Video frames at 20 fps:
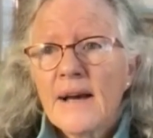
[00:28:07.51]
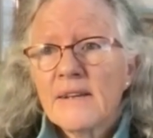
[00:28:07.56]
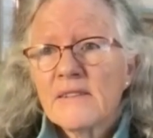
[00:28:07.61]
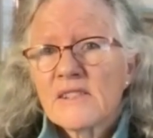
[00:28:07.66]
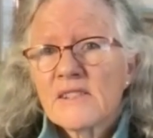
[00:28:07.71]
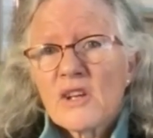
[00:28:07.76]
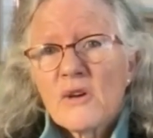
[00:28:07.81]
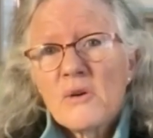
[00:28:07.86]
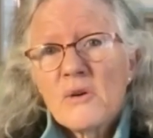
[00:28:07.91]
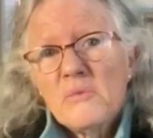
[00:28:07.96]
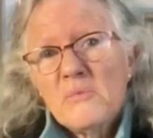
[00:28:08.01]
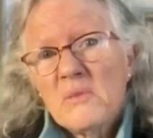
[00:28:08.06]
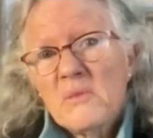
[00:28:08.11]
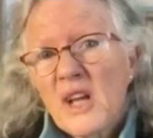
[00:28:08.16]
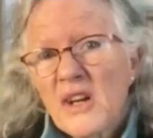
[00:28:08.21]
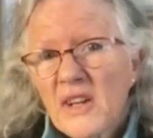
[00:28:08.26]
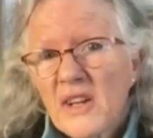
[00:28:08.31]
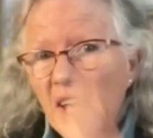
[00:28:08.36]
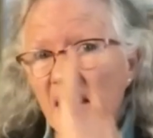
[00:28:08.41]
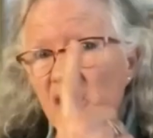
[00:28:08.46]
So
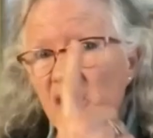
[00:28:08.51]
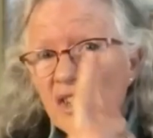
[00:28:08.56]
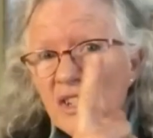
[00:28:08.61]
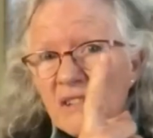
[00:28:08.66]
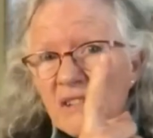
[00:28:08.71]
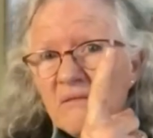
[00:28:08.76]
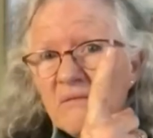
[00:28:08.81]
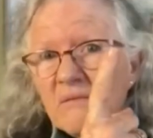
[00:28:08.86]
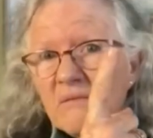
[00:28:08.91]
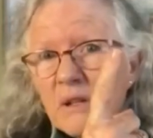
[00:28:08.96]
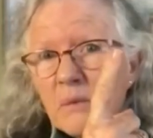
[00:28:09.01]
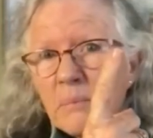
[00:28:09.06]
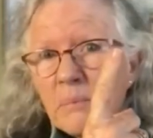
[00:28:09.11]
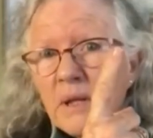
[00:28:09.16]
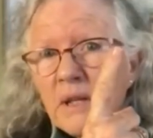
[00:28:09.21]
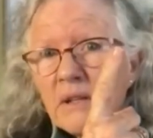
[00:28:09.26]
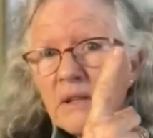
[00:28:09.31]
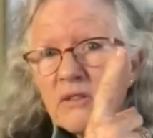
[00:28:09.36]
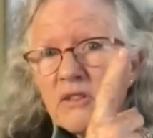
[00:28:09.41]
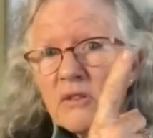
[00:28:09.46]
location
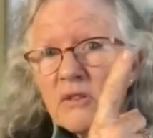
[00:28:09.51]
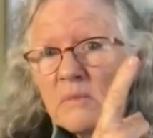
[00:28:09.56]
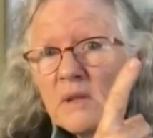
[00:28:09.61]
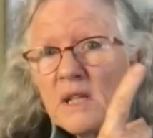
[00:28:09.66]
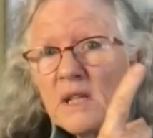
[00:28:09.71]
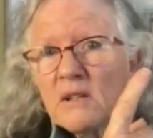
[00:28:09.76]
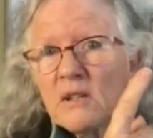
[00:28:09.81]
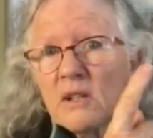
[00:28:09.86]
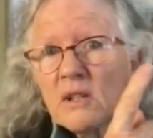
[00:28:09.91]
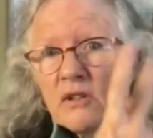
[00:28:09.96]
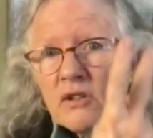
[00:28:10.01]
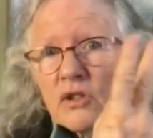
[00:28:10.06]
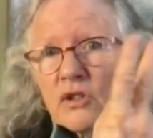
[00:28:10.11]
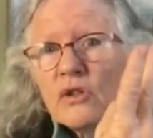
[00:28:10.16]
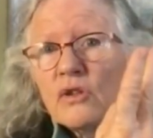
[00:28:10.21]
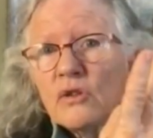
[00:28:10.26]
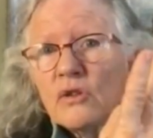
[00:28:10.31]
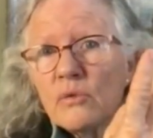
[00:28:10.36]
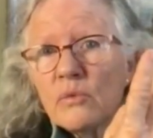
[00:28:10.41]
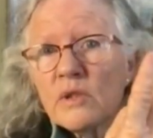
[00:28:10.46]
appealed to me.
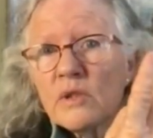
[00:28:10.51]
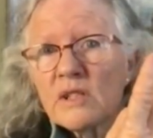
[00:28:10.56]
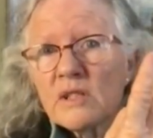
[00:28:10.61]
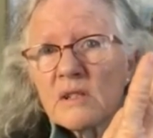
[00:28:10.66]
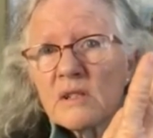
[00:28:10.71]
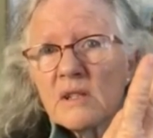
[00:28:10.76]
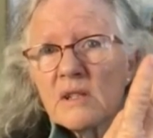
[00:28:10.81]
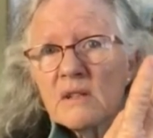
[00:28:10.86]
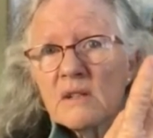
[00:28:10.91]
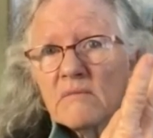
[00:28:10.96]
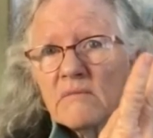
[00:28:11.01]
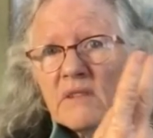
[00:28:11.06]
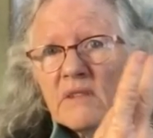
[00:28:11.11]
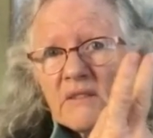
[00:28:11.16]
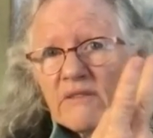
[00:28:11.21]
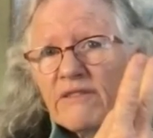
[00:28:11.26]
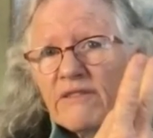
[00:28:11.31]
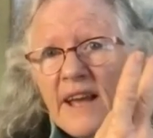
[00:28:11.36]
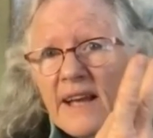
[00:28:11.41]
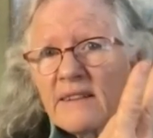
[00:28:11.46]
2 was
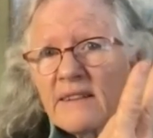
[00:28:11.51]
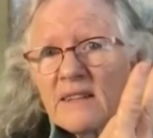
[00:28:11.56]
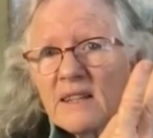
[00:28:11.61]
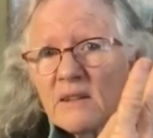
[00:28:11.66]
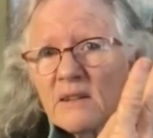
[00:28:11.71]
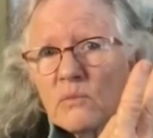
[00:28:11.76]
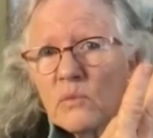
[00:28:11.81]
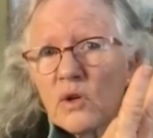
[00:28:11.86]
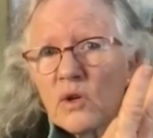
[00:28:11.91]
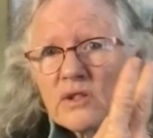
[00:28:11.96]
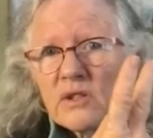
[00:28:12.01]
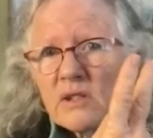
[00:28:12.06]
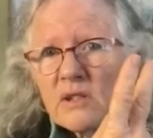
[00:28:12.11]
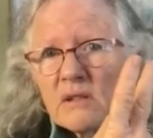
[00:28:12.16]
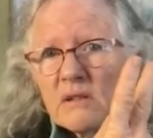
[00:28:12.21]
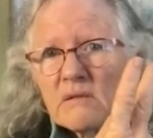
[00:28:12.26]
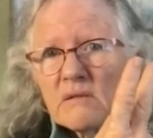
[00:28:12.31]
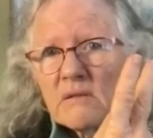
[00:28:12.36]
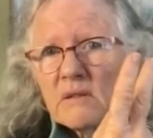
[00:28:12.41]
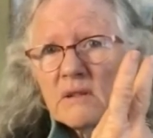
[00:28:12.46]
the fact that it
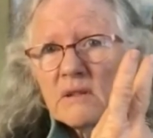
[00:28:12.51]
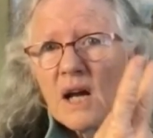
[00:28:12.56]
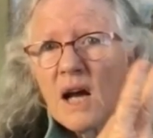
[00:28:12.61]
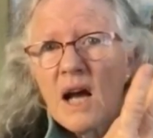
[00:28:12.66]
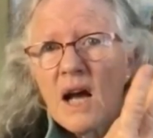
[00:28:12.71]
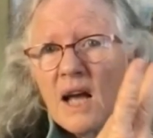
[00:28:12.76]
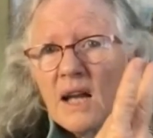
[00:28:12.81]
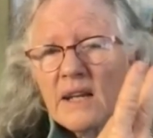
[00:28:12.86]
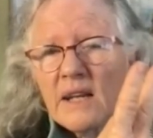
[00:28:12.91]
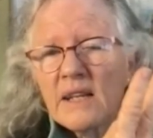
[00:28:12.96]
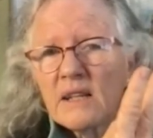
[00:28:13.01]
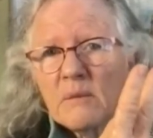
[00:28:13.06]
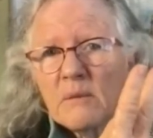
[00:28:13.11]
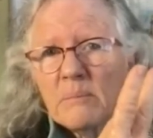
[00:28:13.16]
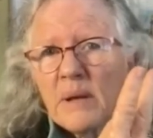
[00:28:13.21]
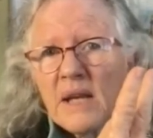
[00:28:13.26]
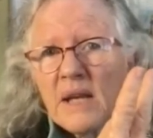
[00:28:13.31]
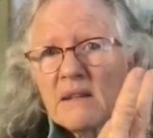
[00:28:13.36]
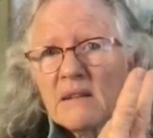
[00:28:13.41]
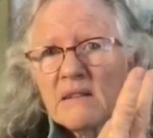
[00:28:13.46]
wasn't highly
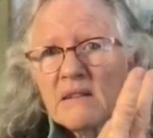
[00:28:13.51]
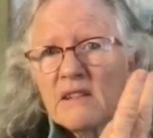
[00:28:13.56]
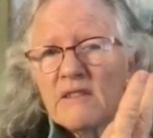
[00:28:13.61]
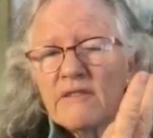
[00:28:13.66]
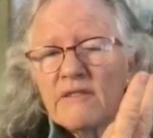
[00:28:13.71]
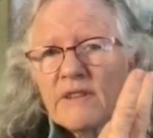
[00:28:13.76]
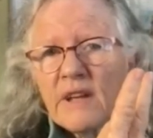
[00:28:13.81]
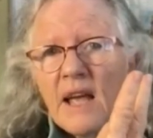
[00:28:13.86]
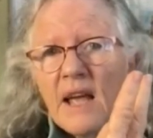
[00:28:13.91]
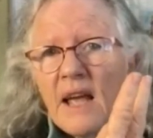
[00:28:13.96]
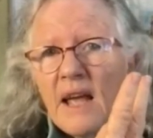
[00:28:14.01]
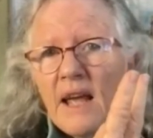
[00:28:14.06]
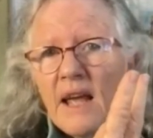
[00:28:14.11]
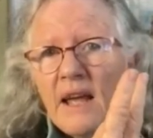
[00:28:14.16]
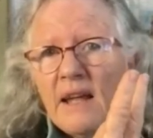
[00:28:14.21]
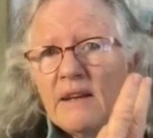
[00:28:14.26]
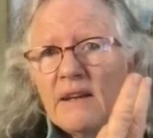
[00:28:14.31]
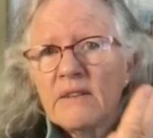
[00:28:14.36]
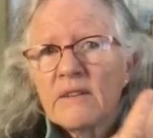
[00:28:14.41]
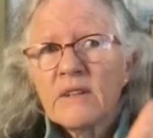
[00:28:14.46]
competitive,
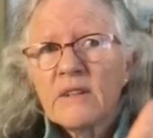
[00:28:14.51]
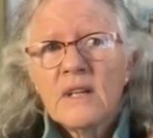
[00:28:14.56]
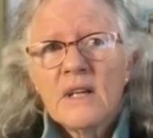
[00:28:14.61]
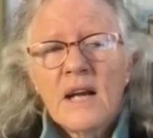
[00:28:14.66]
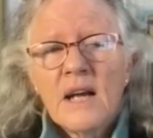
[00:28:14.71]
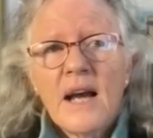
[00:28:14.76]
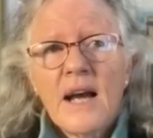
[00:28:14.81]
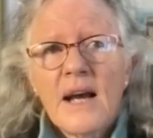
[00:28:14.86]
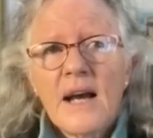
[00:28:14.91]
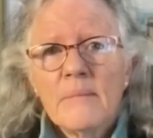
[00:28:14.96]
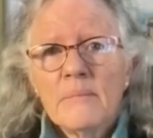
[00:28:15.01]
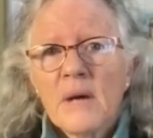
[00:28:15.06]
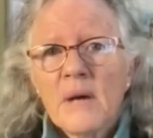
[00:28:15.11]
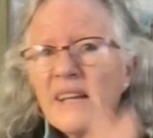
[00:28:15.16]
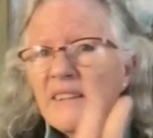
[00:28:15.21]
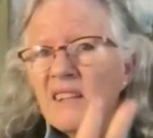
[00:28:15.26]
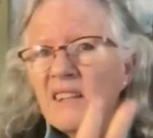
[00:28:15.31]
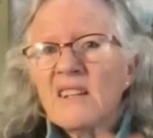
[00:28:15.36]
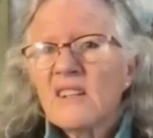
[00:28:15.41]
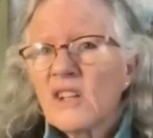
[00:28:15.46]
and
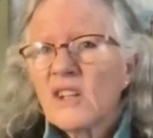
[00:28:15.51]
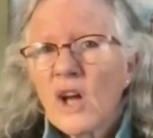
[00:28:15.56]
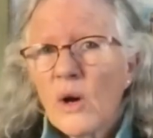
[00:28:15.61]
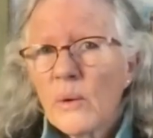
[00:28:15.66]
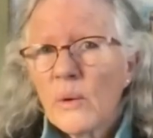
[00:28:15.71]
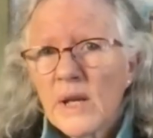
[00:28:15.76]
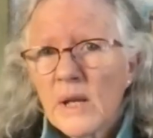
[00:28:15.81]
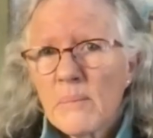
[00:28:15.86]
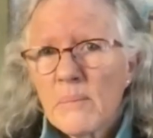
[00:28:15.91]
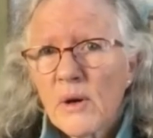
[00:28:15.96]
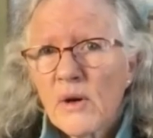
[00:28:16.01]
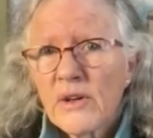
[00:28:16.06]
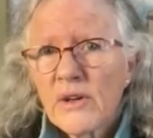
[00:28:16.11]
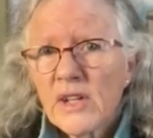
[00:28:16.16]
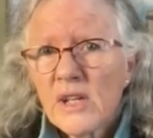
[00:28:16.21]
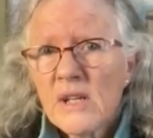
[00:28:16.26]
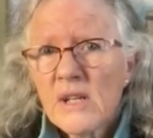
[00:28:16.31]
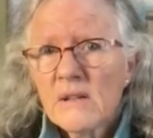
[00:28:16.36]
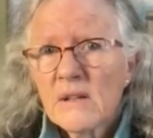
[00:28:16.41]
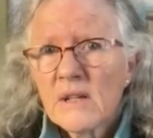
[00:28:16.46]
I didn't know
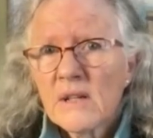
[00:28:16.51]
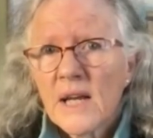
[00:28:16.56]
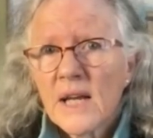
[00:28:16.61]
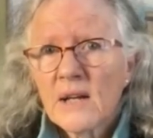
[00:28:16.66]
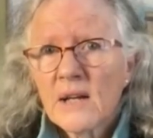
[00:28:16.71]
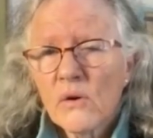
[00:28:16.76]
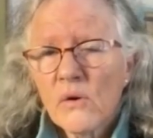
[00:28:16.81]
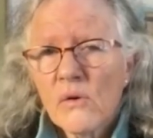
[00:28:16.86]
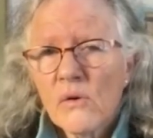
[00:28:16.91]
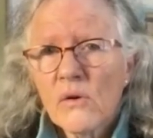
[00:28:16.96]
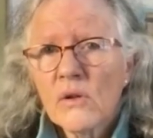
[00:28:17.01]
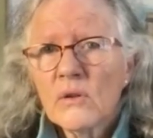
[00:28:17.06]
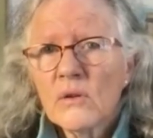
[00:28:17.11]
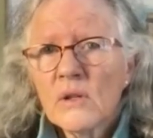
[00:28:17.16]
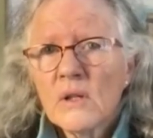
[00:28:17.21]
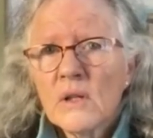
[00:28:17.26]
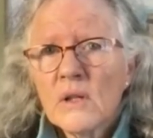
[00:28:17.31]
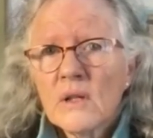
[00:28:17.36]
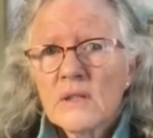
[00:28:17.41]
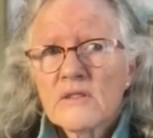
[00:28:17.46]
anybody at all.
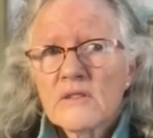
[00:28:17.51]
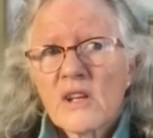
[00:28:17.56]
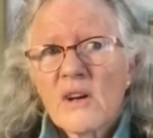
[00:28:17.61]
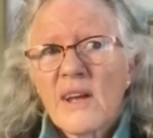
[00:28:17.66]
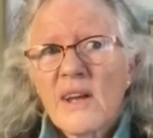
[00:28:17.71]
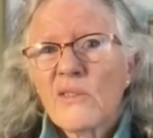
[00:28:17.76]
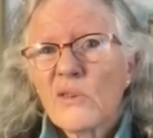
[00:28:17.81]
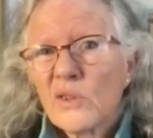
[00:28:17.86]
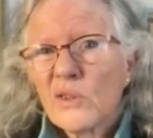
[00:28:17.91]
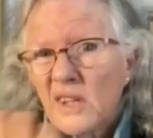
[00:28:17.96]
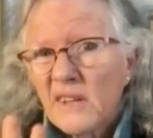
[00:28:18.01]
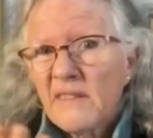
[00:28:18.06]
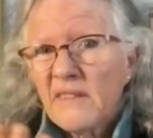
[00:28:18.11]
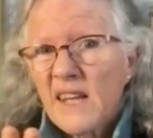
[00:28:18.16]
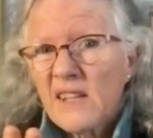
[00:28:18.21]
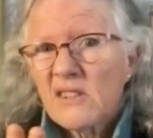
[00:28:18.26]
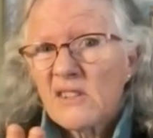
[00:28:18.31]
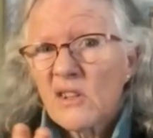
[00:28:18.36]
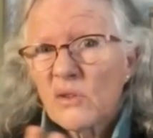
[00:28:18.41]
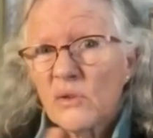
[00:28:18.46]
So I thought that
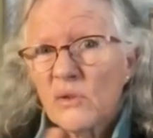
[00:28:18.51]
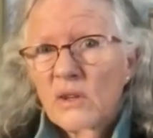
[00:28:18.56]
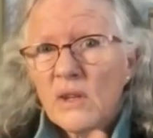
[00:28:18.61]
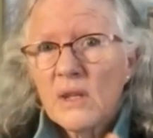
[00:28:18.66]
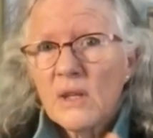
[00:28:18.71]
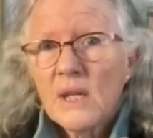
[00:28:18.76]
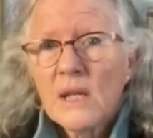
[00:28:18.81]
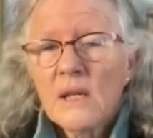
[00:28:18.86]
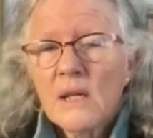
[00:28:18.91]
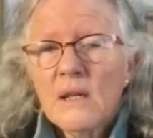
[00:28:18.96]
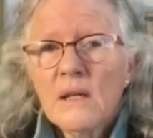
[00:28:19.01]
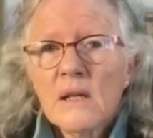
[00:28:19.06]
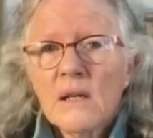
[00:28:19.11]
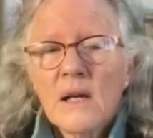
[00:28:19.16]
that's a good thing.